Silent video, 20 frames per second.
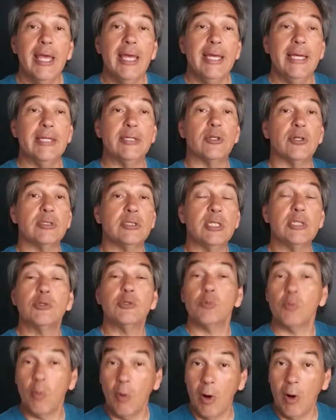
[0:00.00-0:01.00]
is
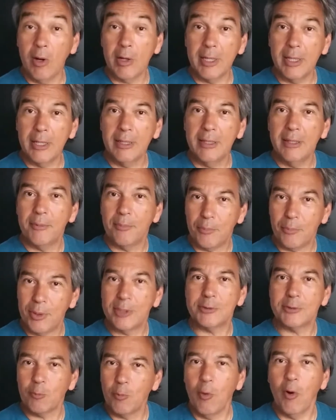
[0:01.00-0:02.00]
just walking,
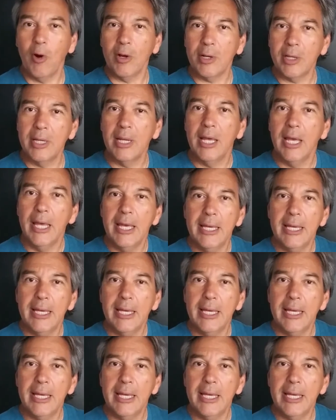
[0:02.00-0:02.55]
brisk walking,